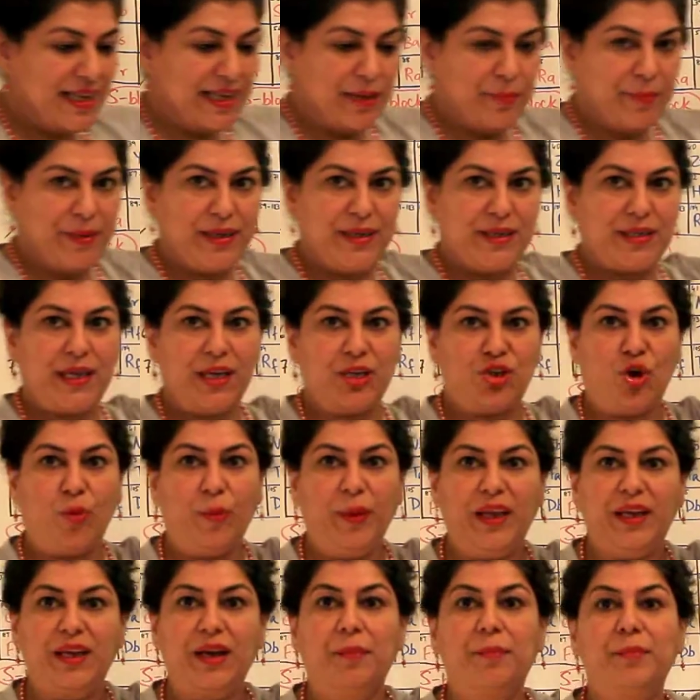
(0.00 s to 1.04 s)
element,
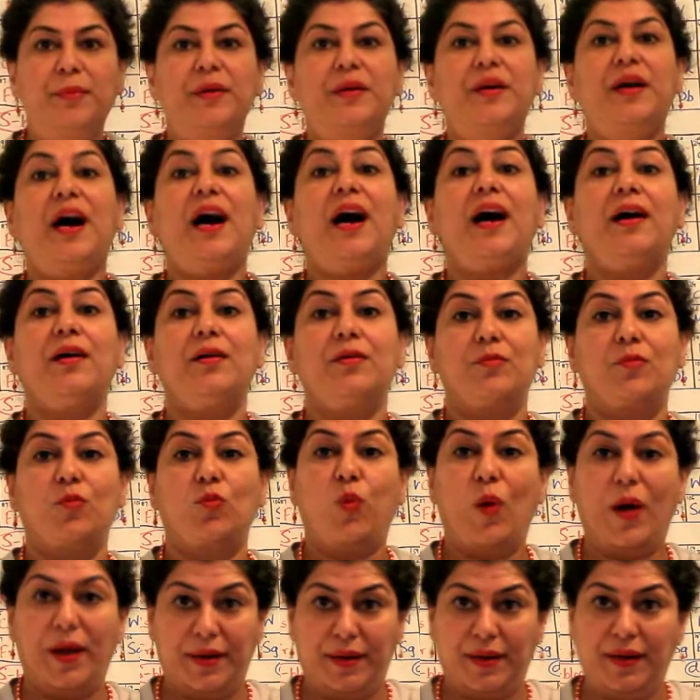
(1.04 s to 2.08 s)
atomic number
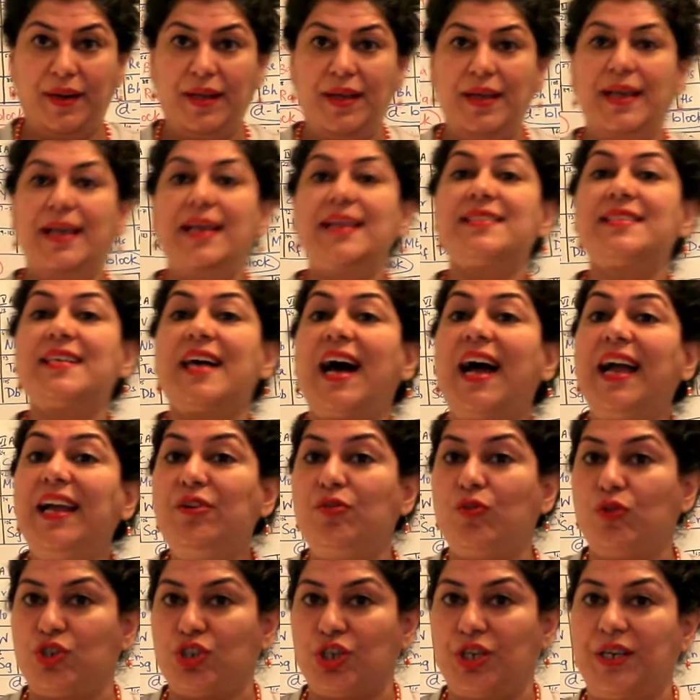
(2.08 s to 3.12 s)
one, is
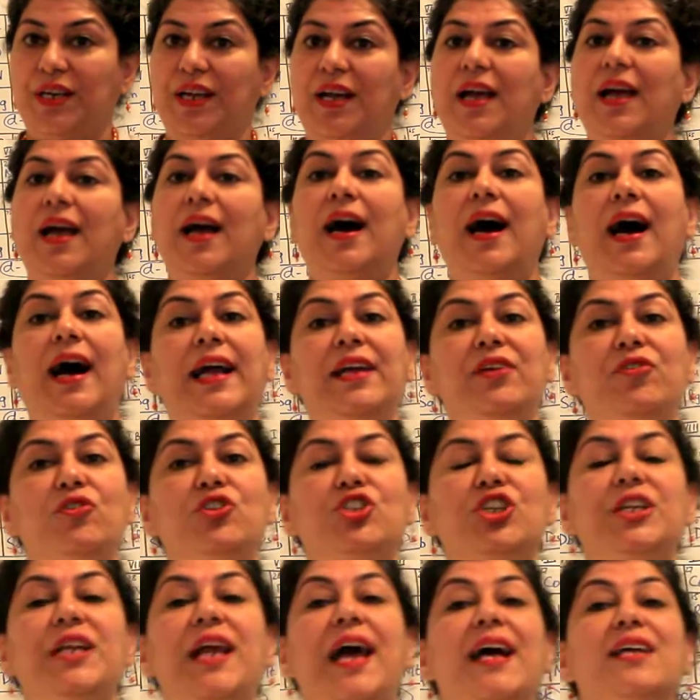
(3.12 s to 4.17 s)
hydrogen.
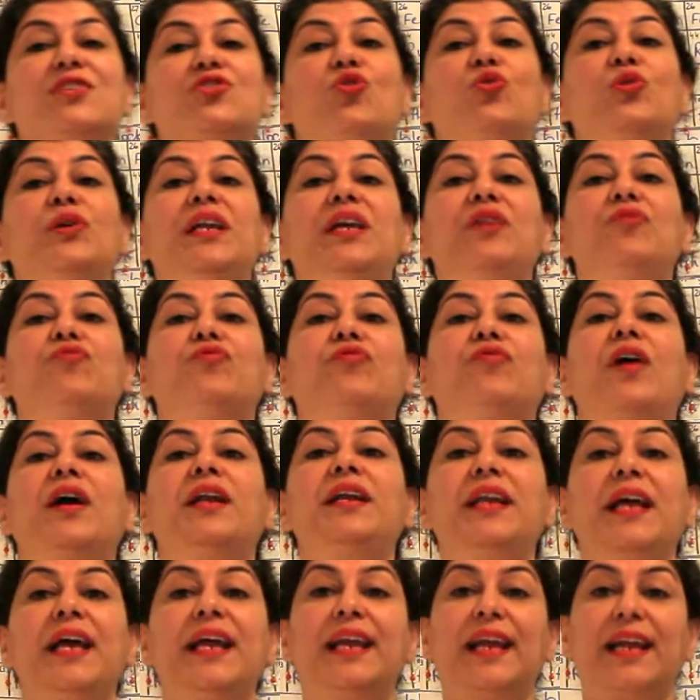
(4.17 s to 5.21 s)
Hydrogen has only
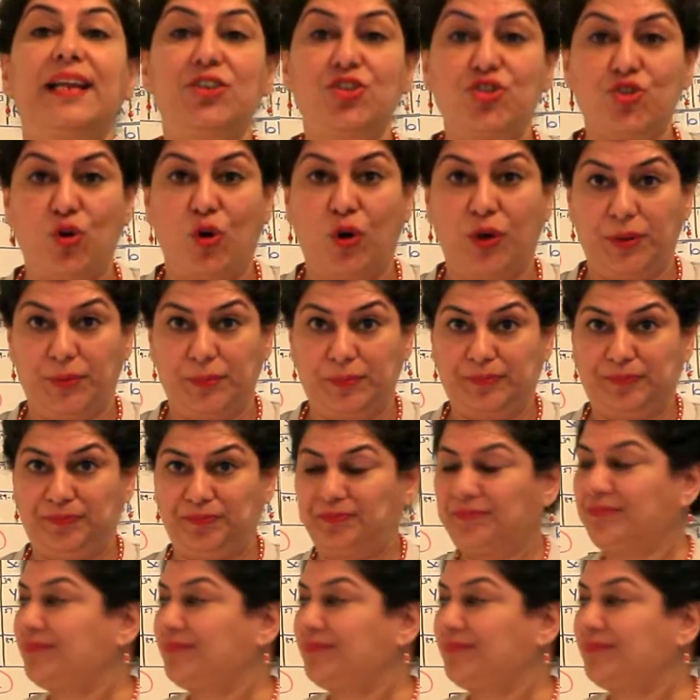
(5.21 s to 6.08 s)
one electron.